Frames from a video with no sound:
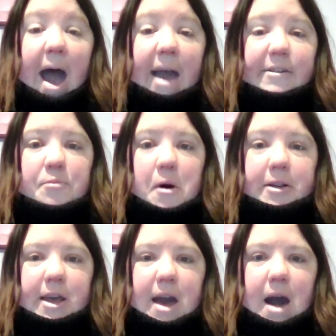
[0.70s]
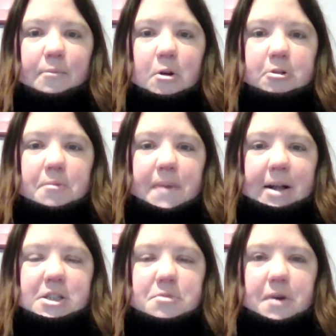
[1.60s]
Hey everybody, and welcome
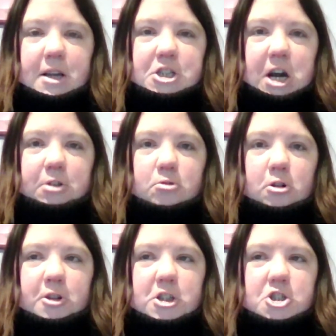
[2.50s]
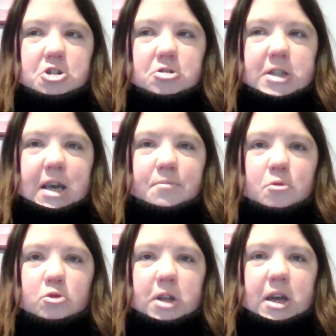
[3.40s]
back to my channel on this Tuesday
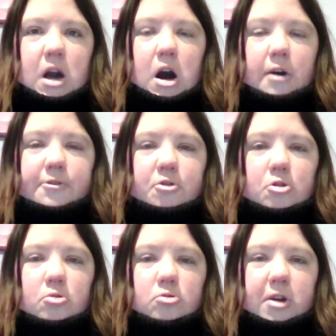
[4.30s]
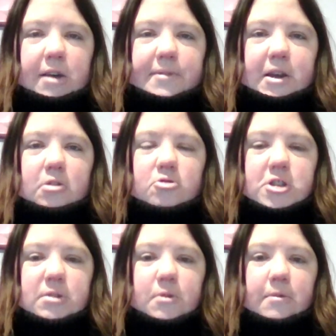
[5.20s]
morning, afternoon or evening
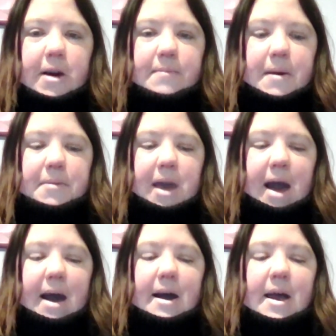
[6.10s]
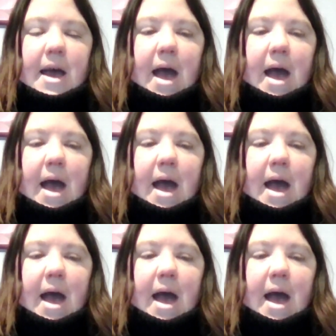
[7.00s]
across the world where you may be at.